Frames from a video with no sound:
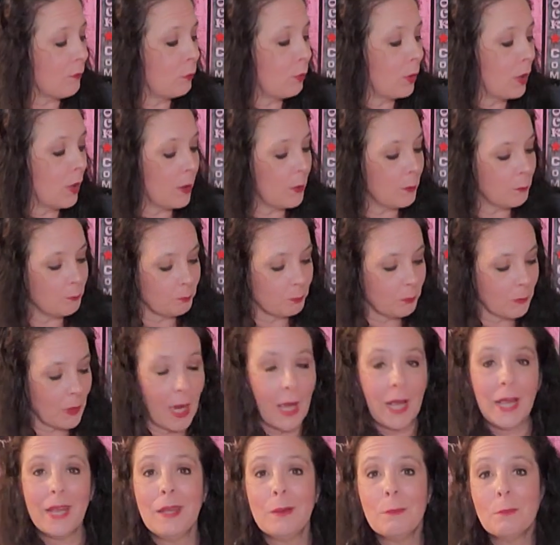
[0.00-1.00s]
Well,
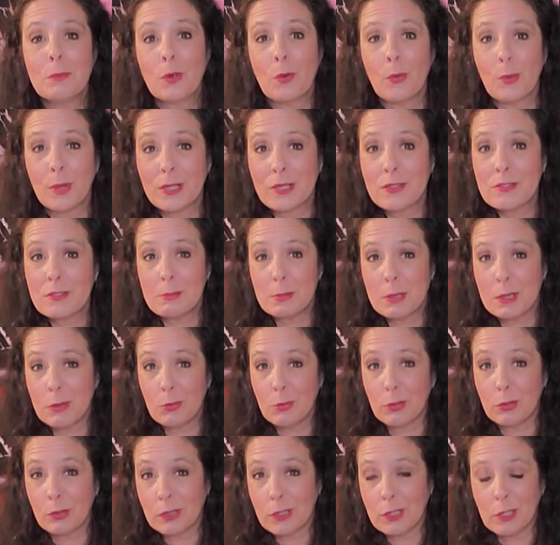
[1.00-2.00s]
I am going to be
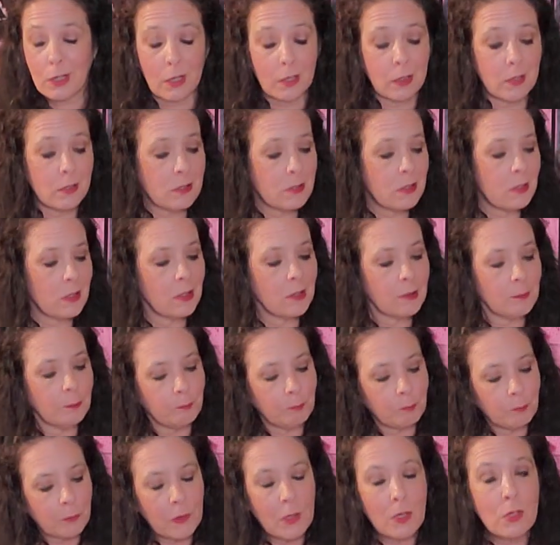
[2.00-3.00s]
really honest here.
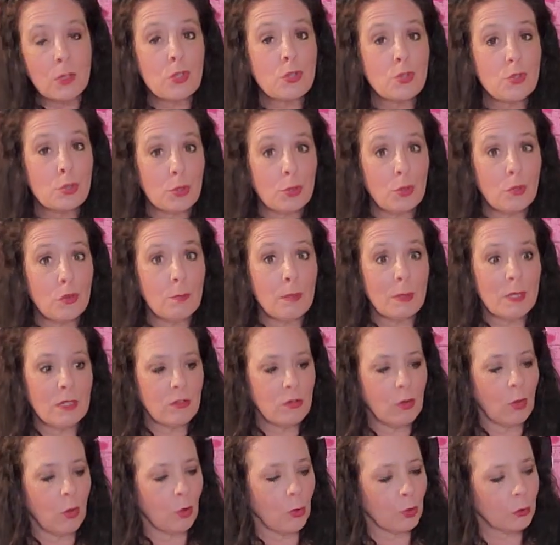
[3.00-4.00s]
Truth be
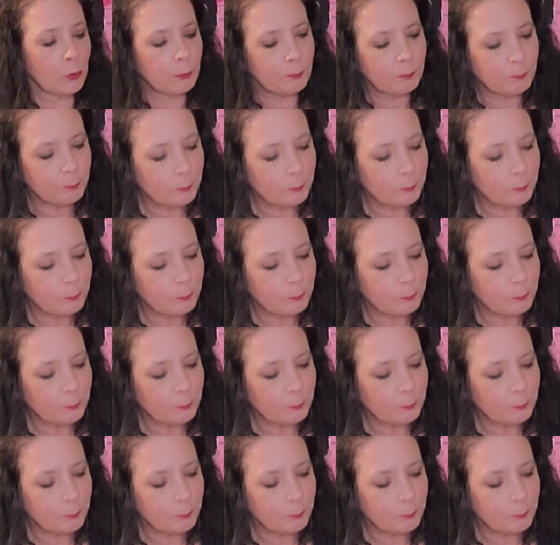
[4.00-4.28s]
told,